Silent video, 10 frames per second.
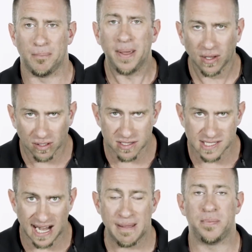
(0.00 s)
pillars
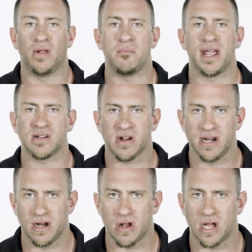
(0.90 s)
that I built my
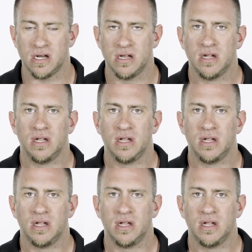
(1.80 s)
credit on